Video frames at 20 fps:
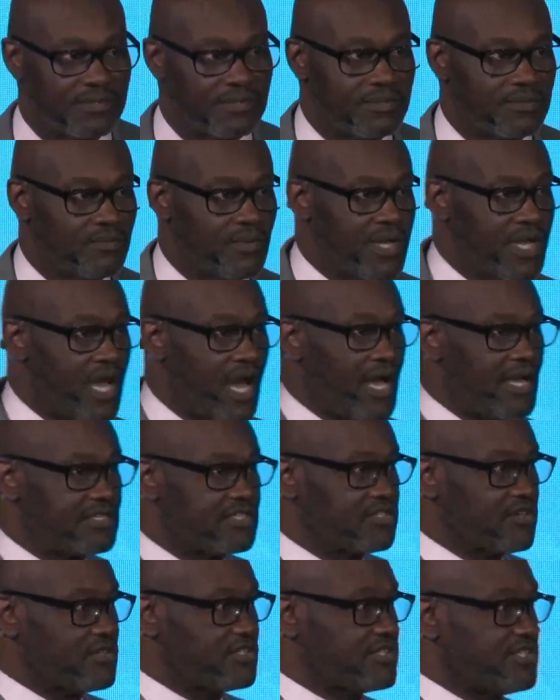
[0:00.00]
when God
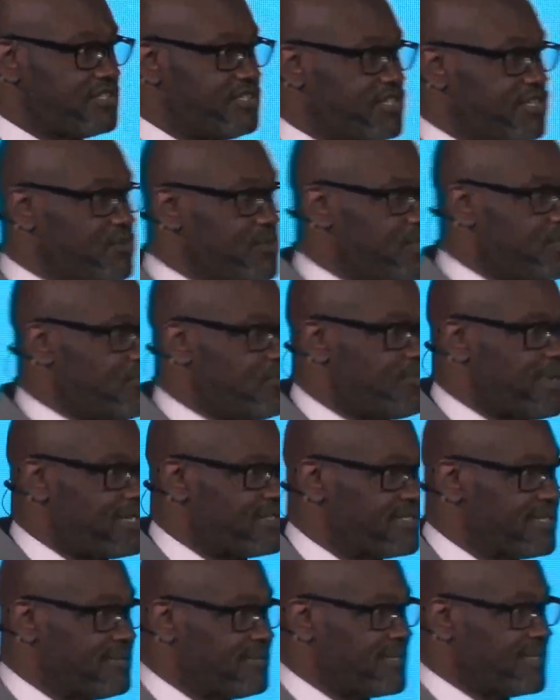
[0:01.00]
starts to deal with you about
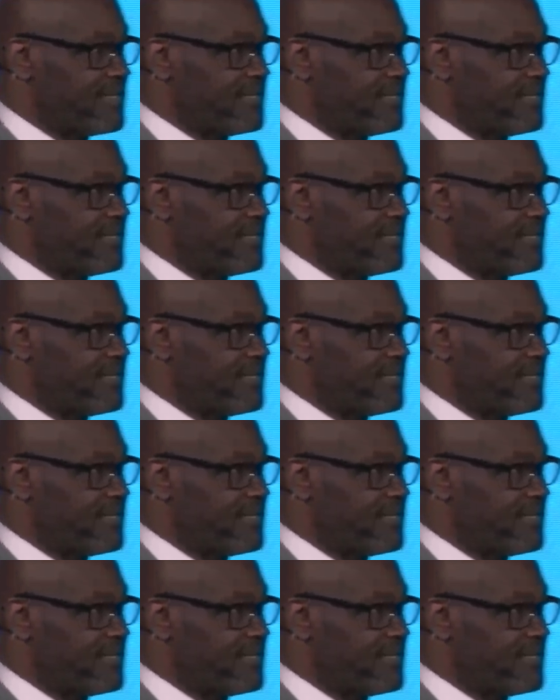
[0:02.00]
something.